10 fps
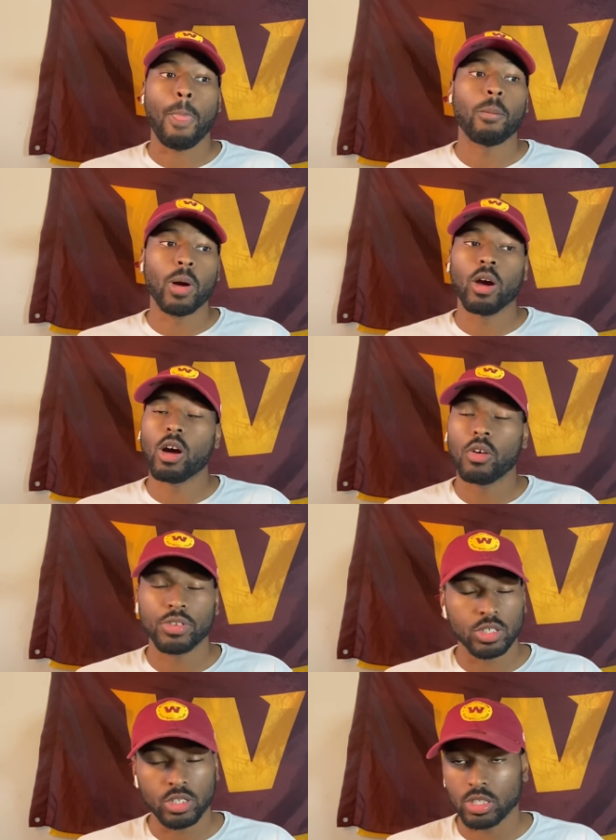our offense
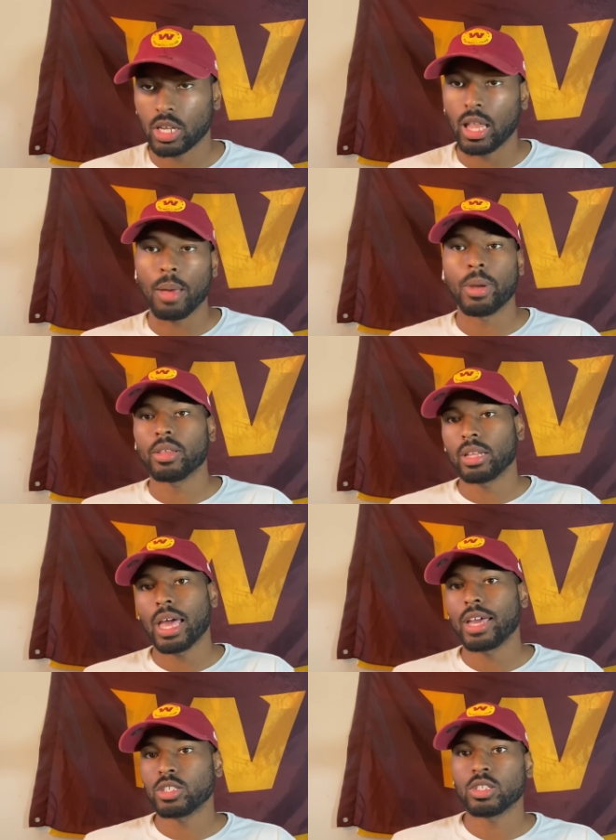is just a lot better than
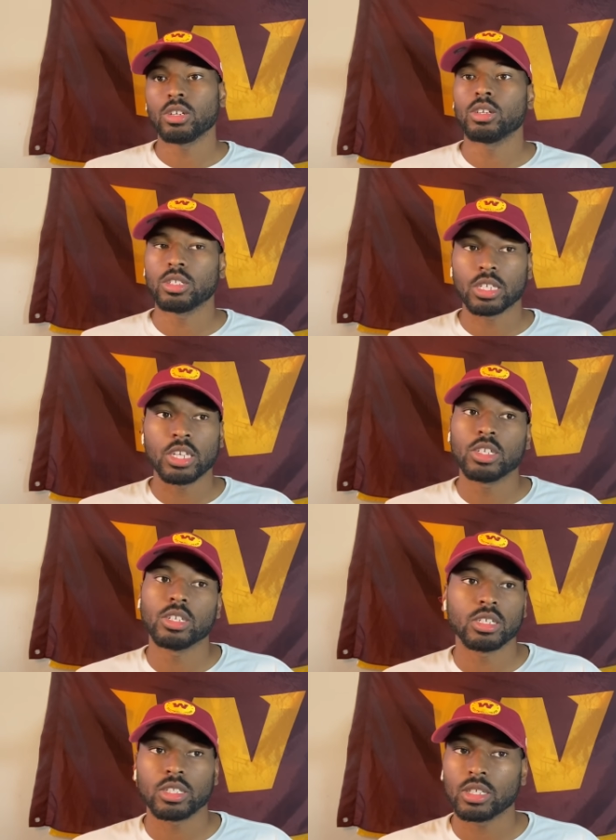last year. It's easy.
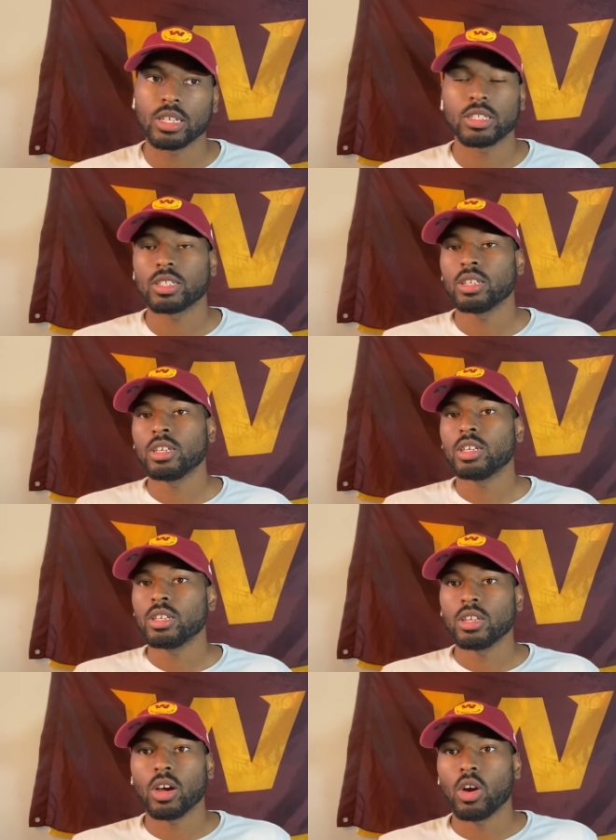
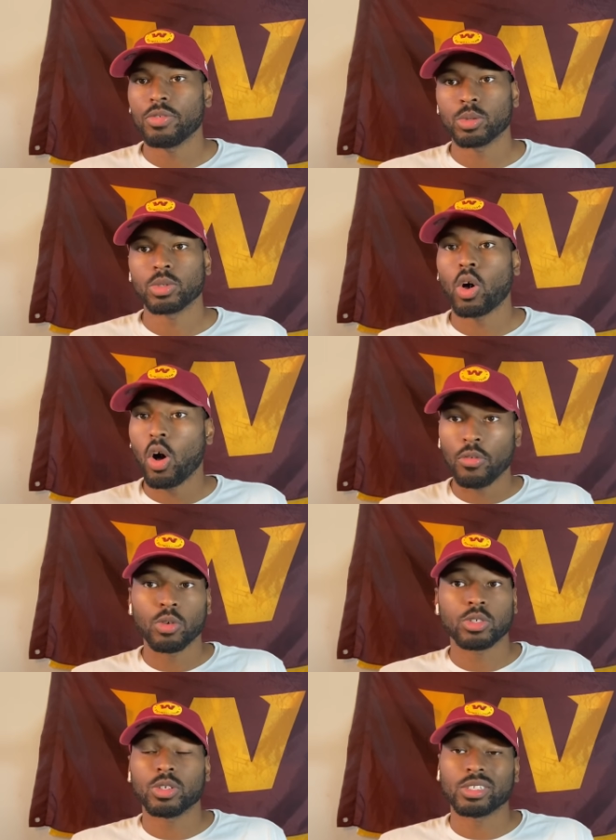Our offense was awful,
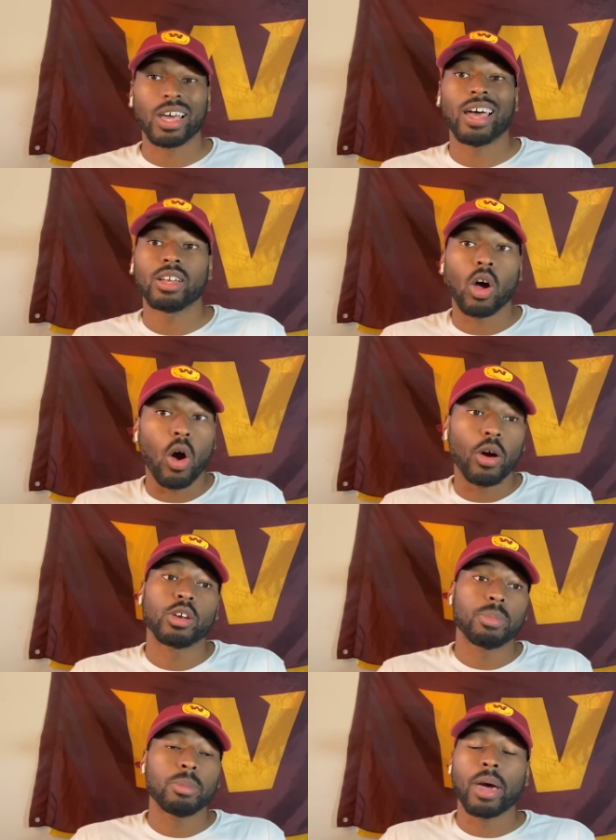so it's not hard to
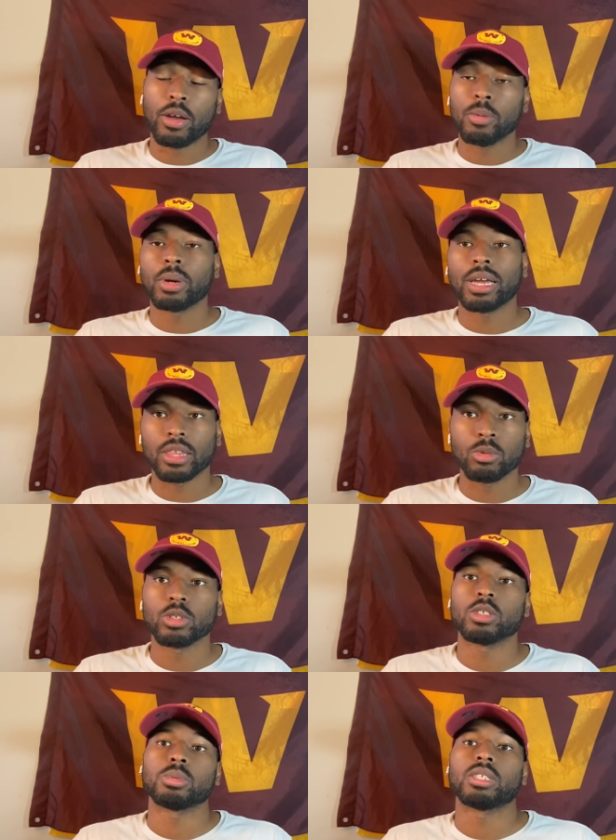be better. But I think we're
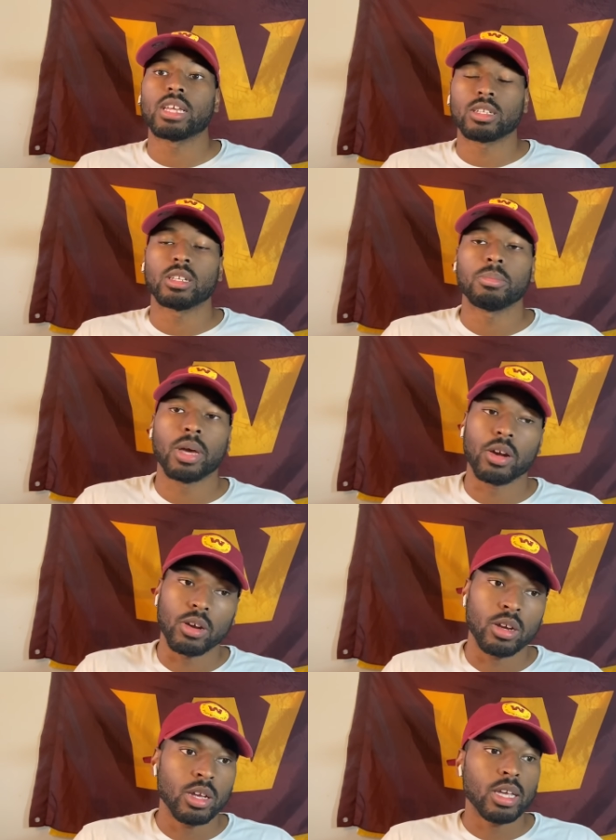substantially
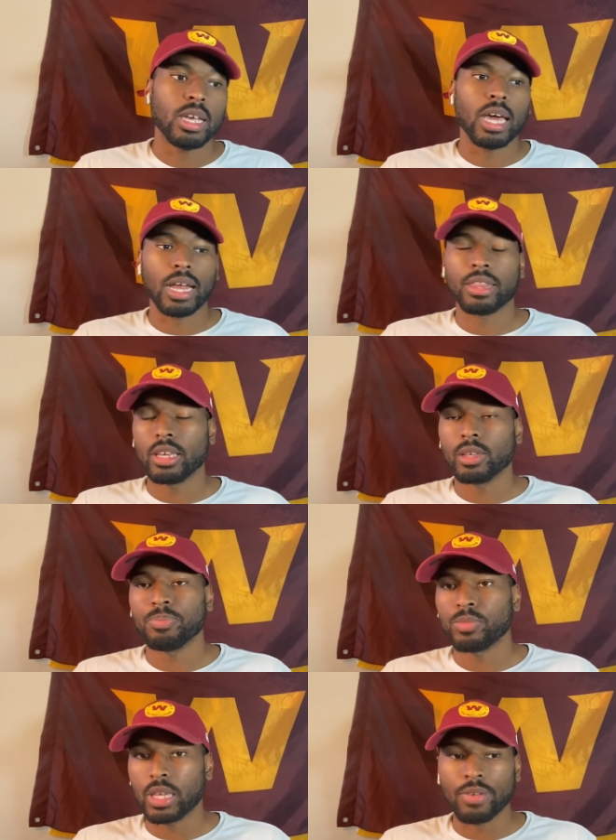better. And I
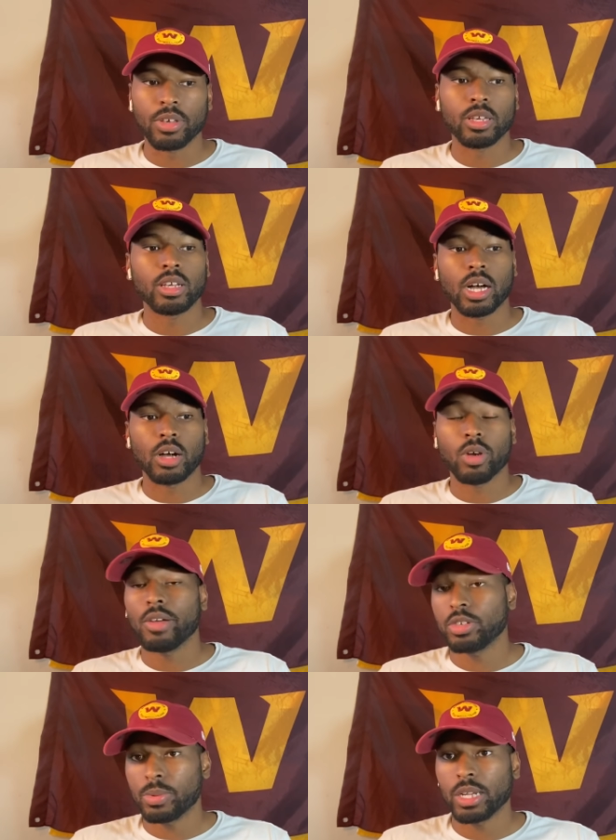think giving Ryan
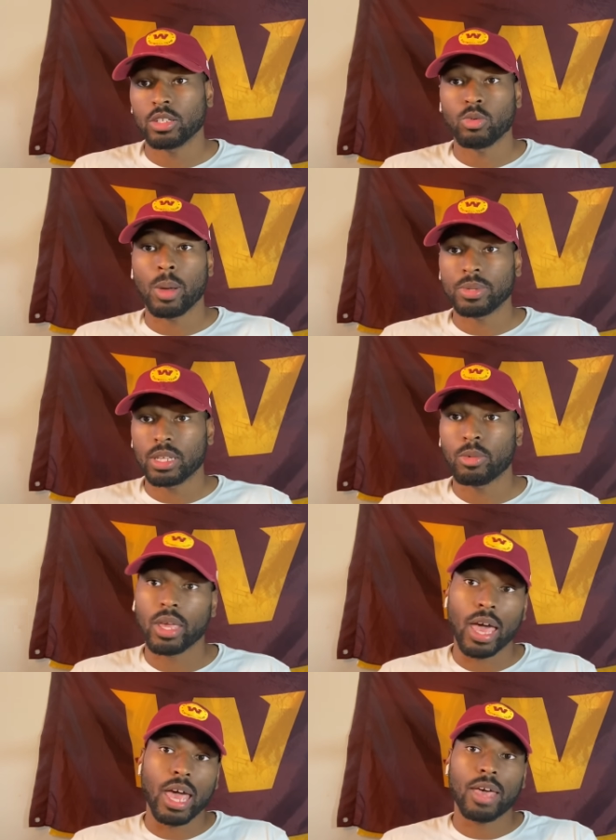Fitzpatrick the weapons that we
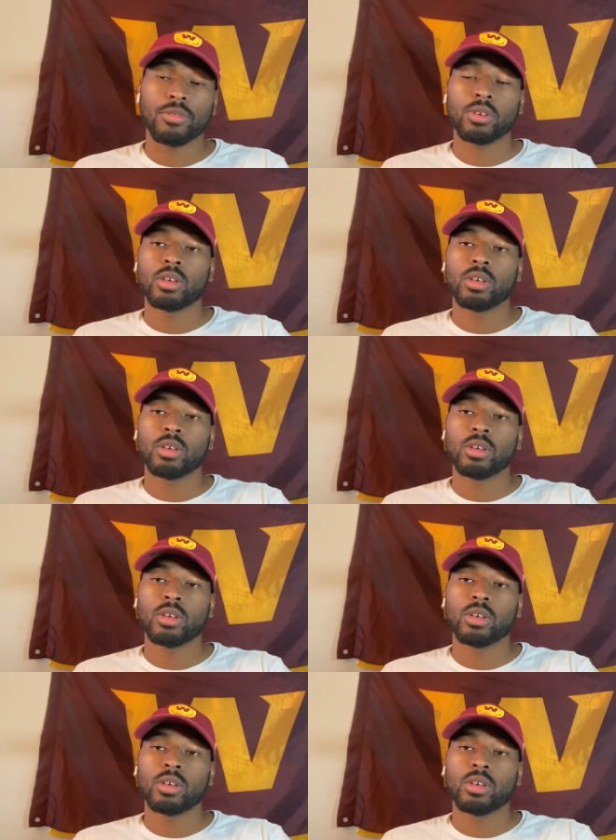have,